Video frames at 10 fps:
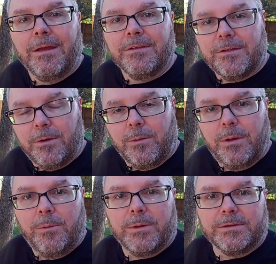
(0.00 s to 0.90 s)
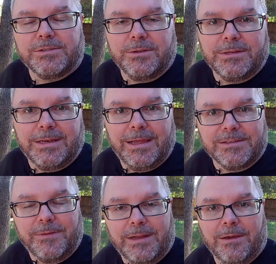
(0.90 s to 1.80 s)
So what I'll show you in
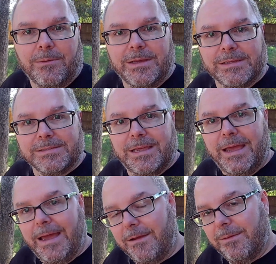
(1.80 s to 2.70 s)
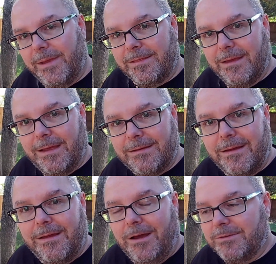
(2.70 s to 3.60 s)
today's video is how you make that.
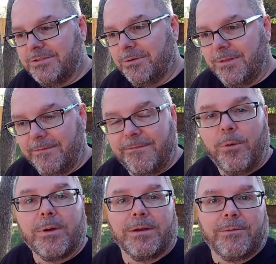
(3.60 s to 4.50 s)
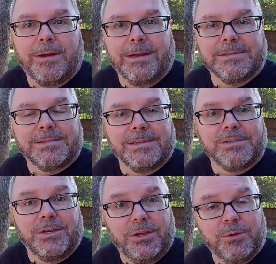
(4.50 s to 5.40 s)
I'll show you the 4 ingredients
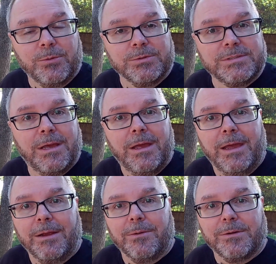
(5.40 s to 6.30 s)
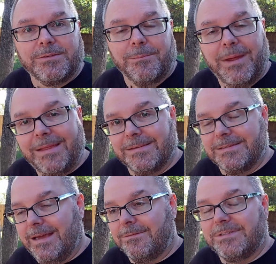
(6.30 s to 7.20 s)
that you use in order to make
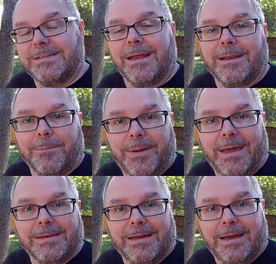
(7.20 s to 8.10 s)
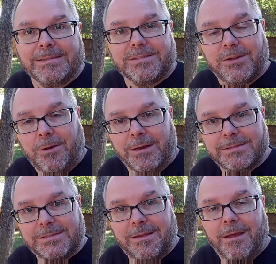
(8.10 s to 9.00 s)
this outstanding pad thai
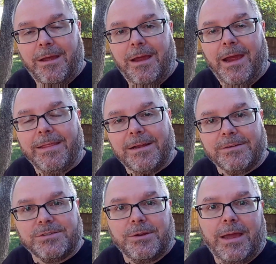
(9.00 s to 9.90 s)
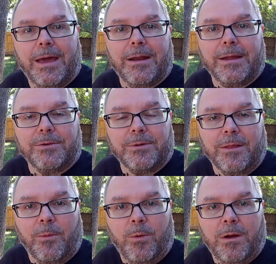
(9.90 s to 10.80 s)
sauce, and then I'll show you how I do it
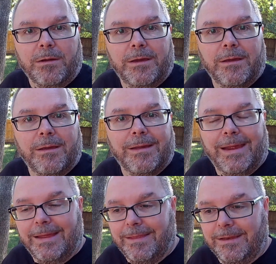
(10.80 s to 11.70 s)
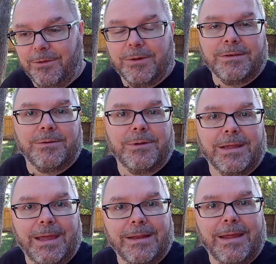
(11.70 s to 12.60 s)
on the walk, and then you can do it
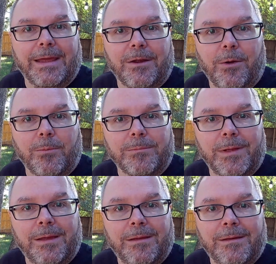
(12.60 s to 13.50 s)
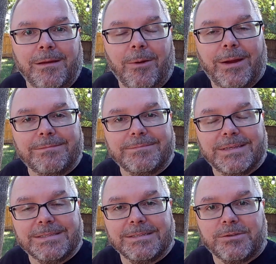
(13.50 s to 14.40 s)
again at home. All right,
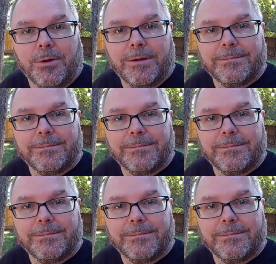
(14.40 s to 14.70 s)
let's get started.